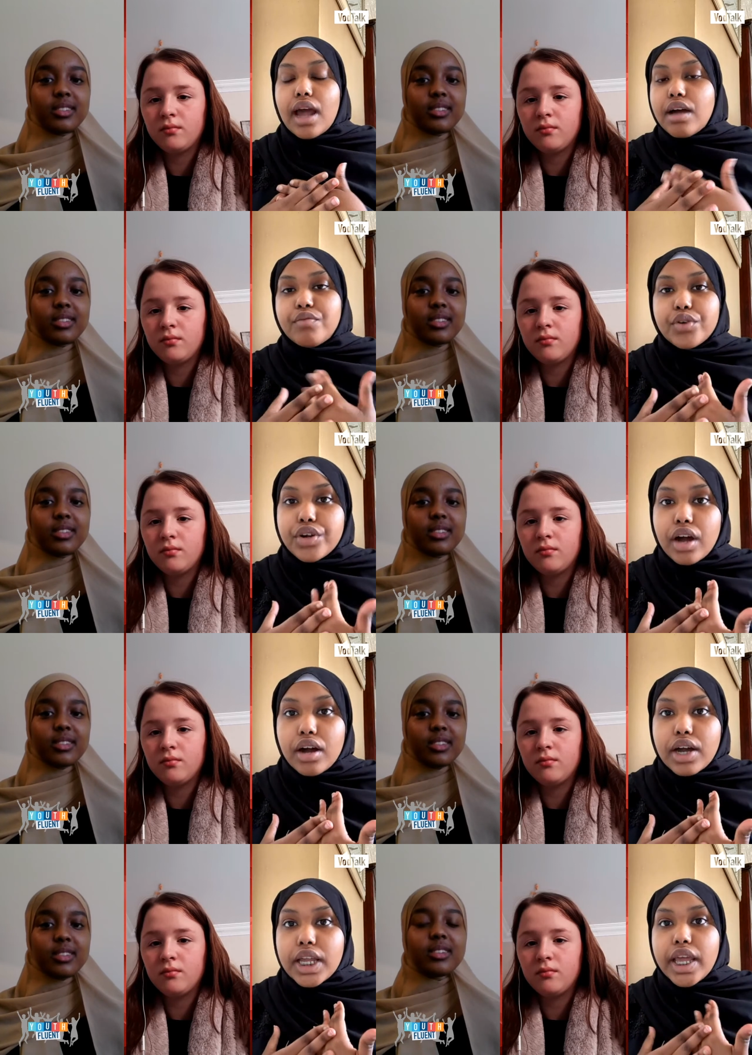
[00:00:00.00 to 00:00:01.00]

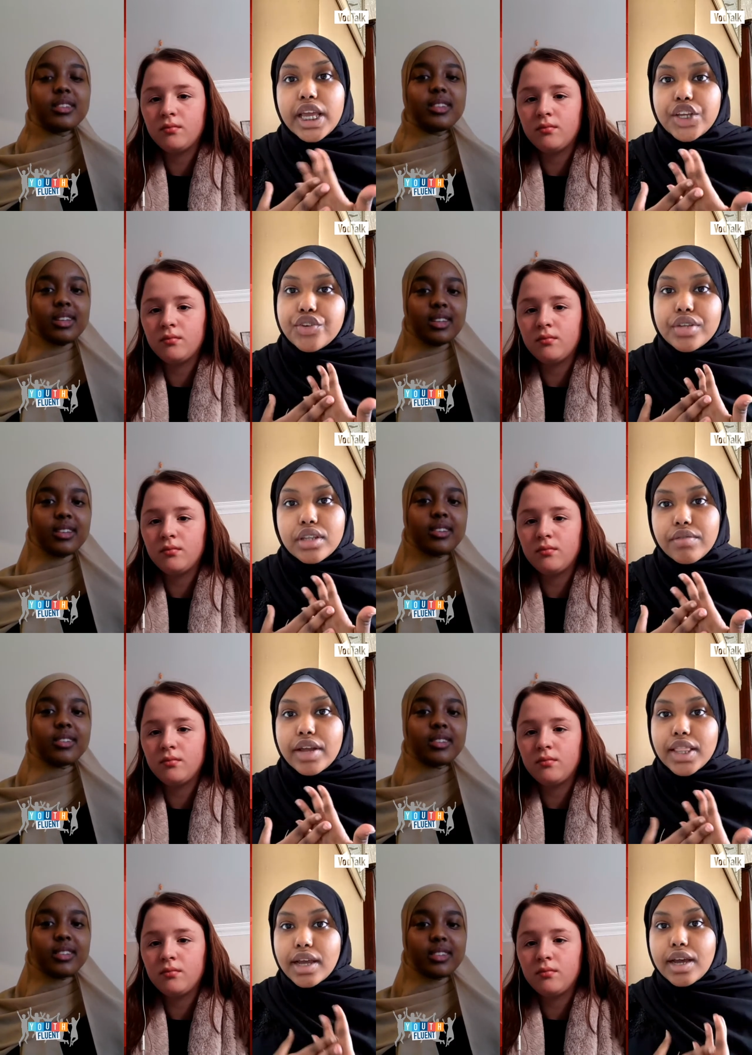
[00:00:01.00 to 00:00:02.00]
Speaker 1: africa and asia yeah. and stuff
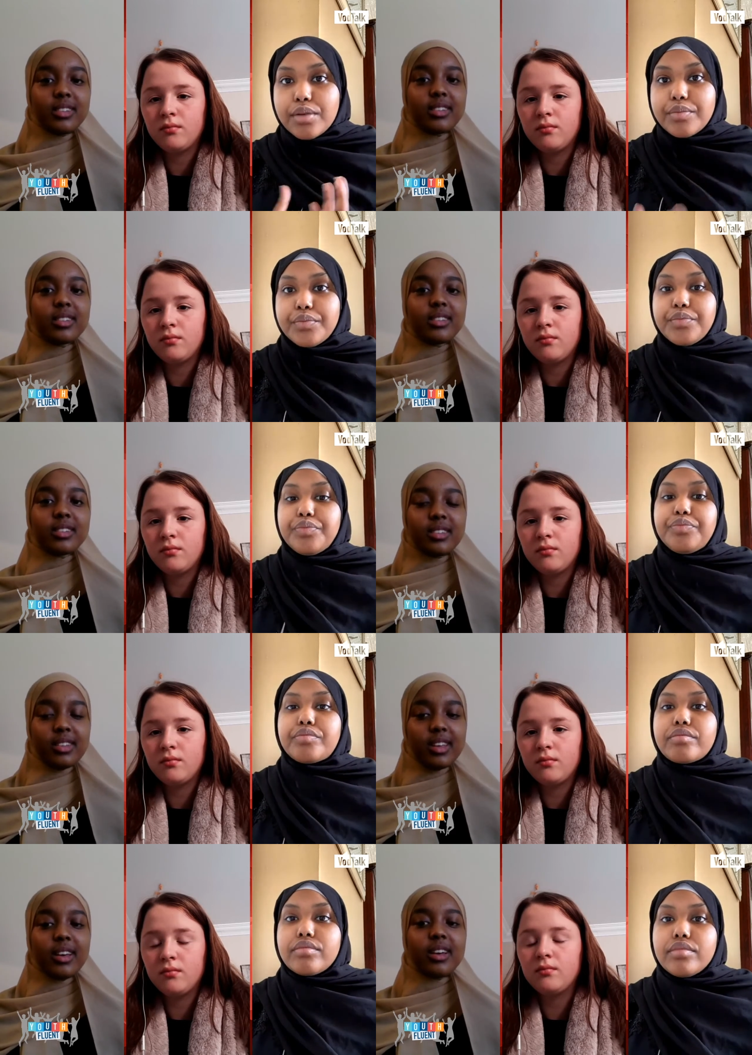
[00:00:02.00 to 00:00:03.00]
like that
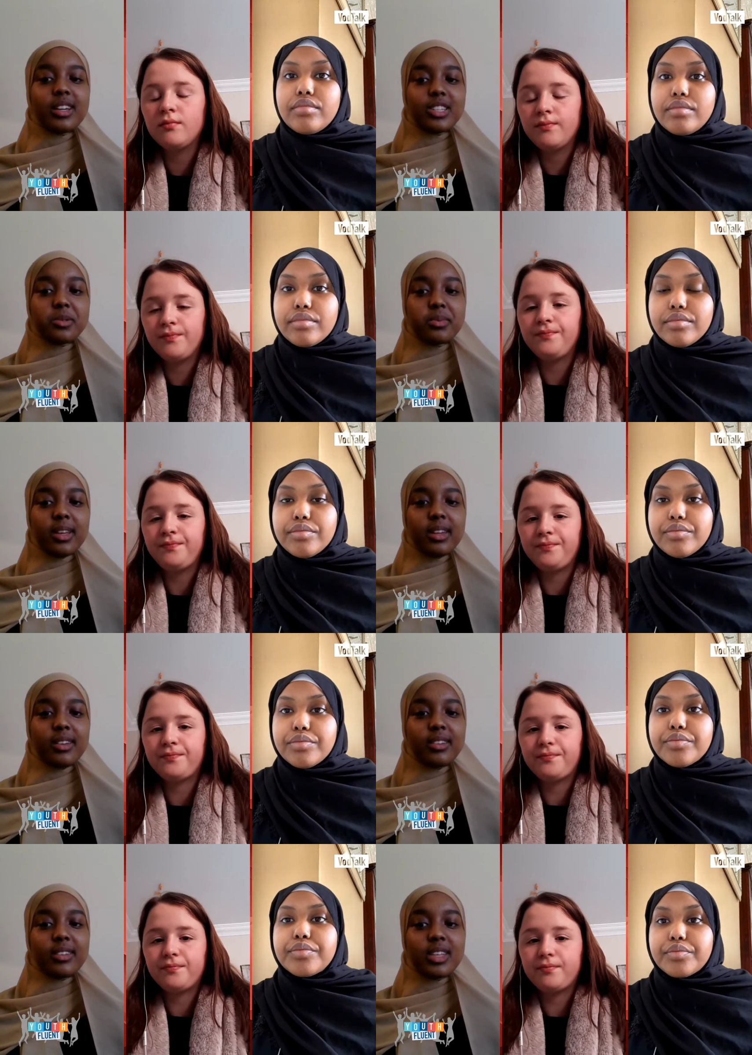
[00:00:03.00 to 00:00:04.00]
Speaker 2: yeah
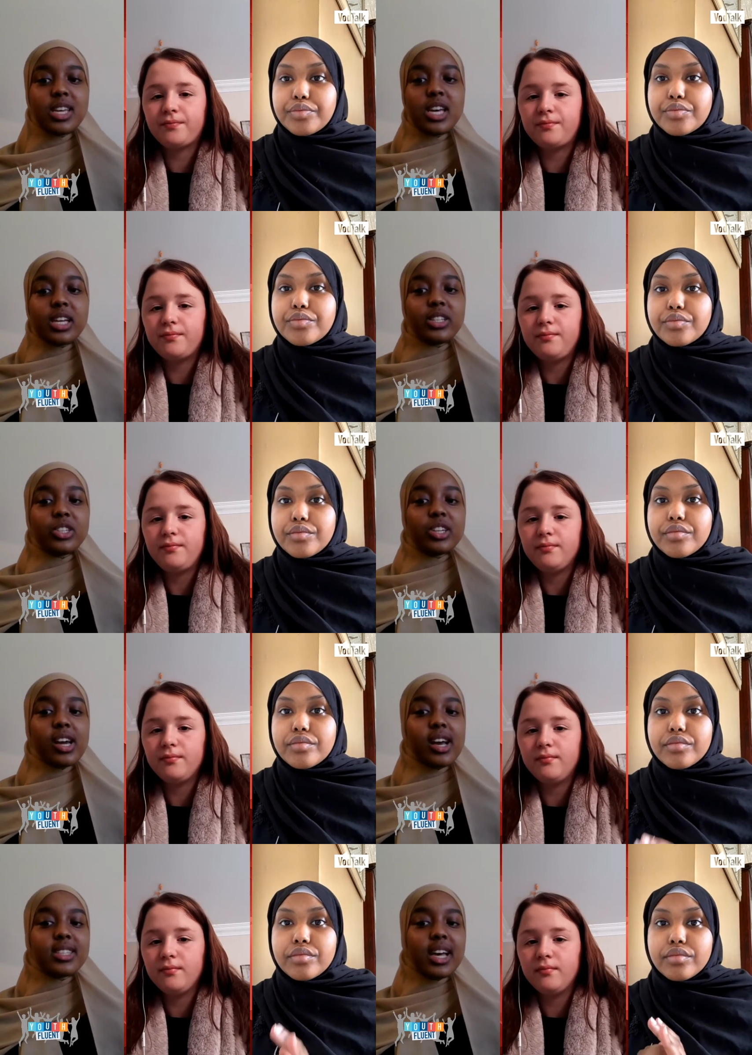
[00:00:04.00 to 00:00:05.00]
100% do
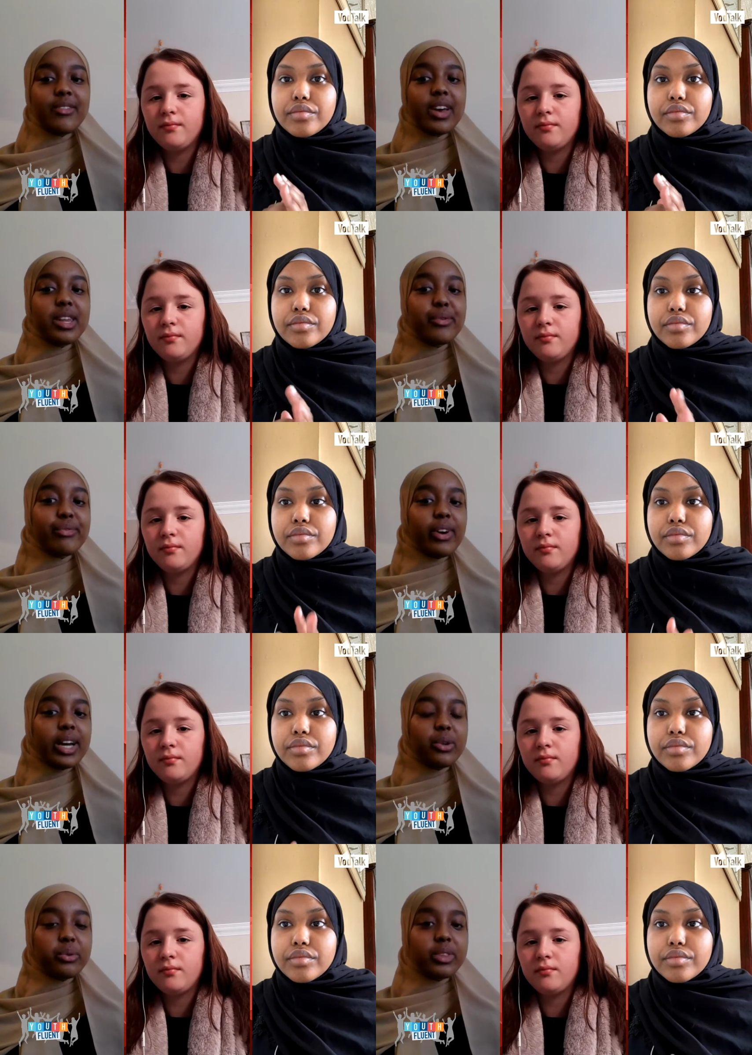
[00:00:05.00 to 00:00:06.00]
you guys have any
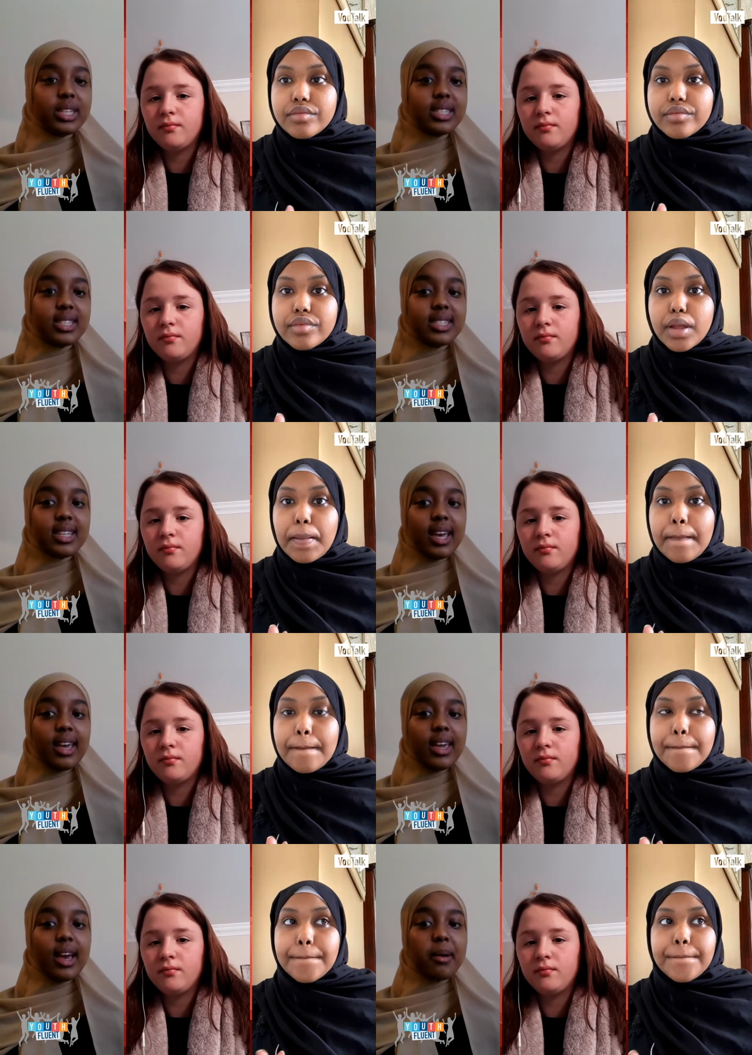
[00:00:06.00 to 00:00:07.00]
final things to
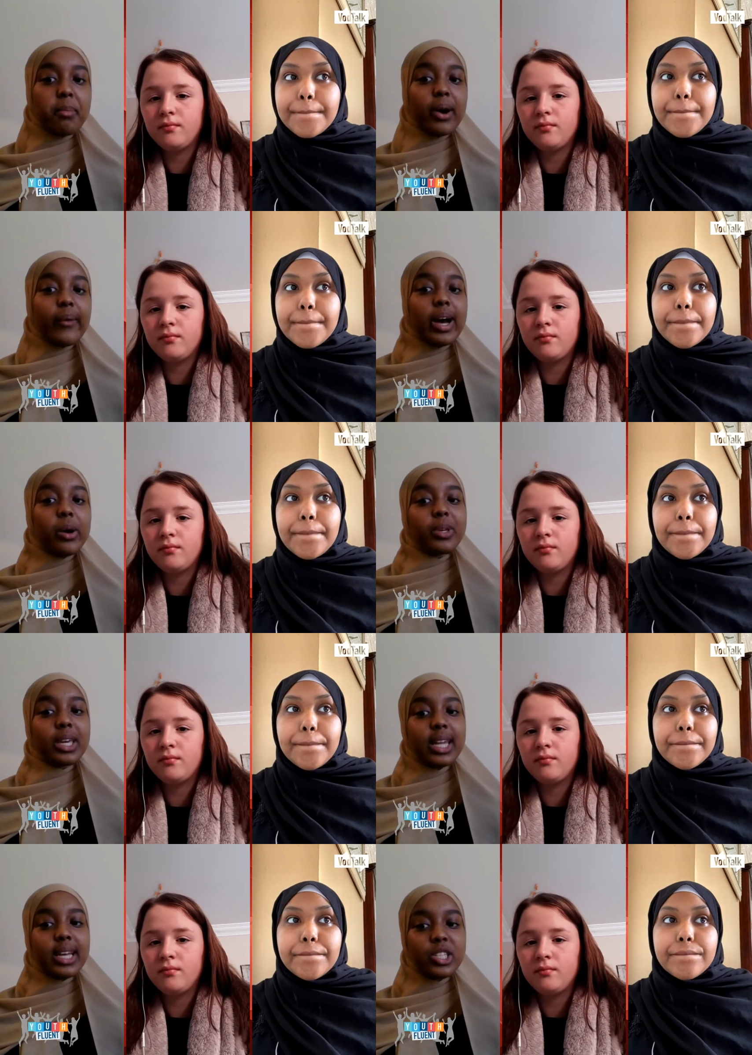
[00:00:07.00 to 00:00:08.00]
say about how
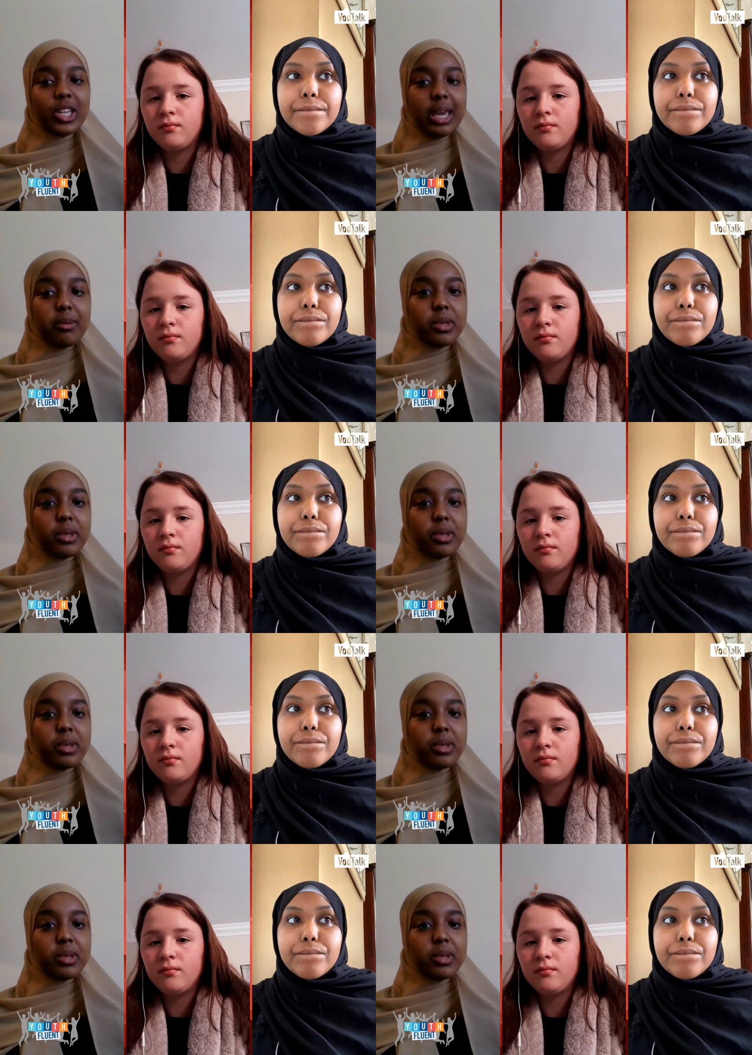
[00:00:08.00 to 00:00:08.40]
we can educate